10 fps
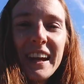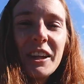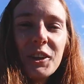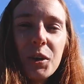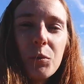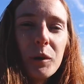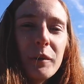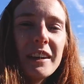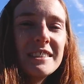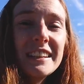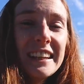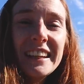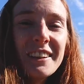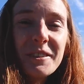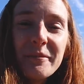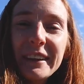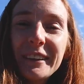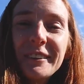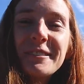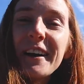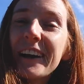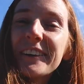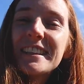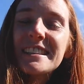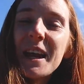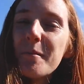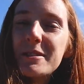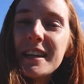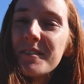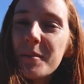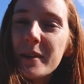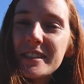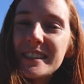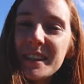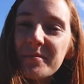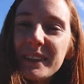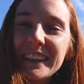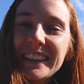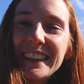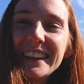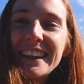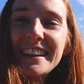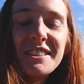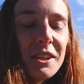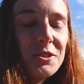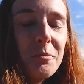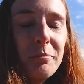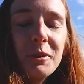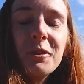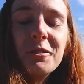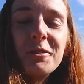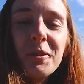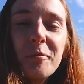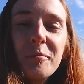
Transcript: And look at where we get to eat our meal, right on the steps of the Mississippi. It's such a beautiful,